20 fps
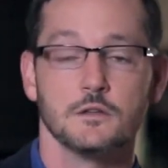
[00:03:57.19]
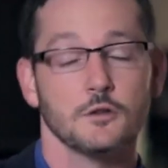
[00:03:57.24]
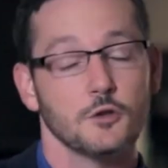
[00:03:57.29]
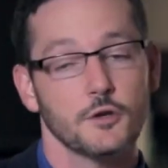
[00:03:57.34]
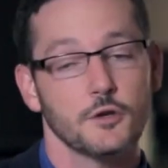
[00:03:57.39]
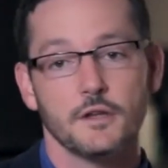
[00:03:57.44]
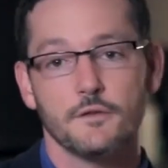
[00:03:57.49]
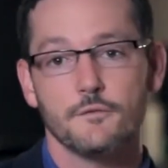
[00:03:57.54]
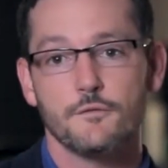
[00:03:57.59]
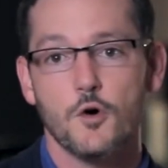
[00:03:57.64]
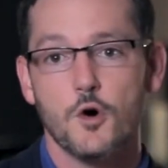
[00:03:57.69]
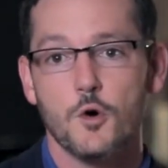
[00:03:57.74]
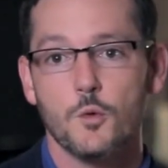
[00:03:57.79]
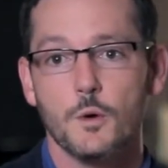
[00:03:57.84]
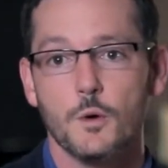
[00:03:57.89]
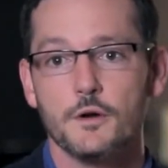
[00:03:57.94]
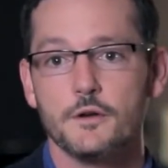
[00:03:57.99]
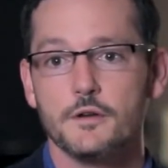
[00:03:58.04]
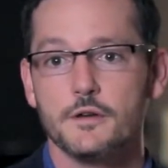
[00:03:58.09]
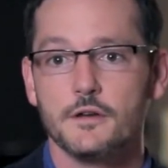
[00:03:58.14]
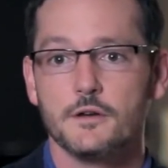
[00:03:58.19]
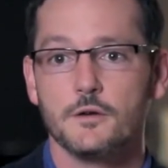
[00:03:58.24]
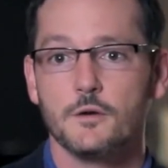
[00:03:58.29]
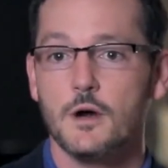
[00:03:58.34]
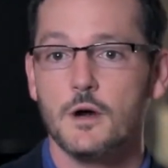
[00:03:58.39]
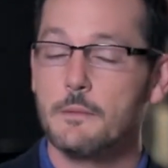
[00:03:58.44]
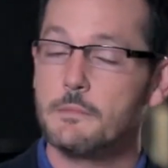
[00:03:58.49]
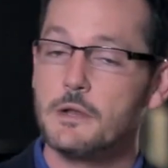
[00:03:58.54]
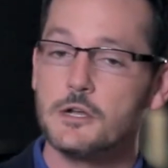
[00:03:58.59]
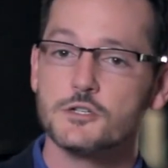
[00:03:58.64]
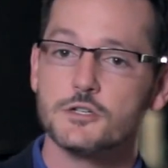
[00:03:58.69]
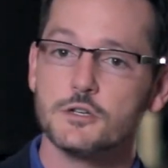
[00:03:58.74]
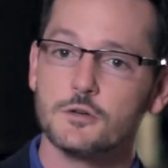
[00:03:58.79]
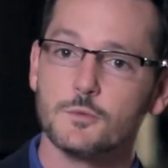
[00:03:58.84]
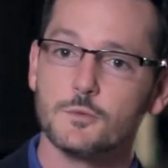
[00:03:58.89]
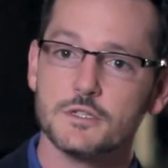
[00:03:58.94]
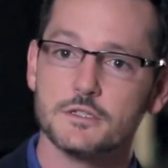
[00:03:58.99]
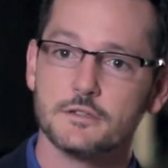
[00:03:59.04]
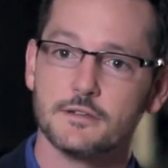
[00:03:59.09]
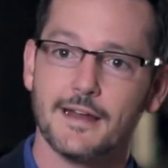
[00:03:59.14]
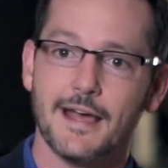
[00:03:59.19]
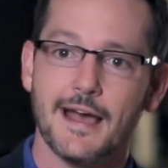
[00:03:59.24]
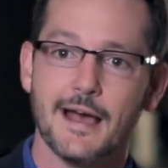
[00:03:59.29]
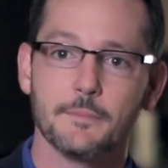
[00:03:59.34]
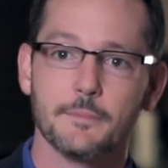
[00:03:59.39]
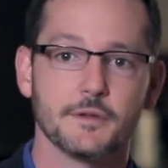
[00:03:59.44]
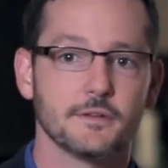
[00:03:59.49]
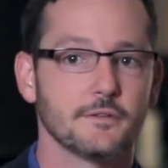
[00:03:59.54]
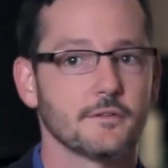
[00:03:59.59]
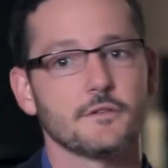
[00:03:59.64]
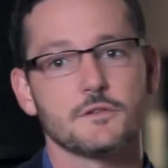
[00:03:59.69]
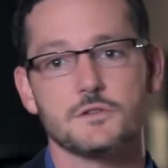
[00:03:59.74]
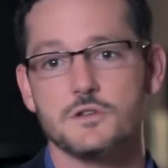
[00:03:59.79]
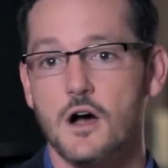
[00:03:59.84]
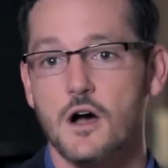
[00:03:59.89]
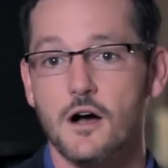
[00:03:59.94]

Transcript: Looking forward, I'm not sure what's going to happen. There's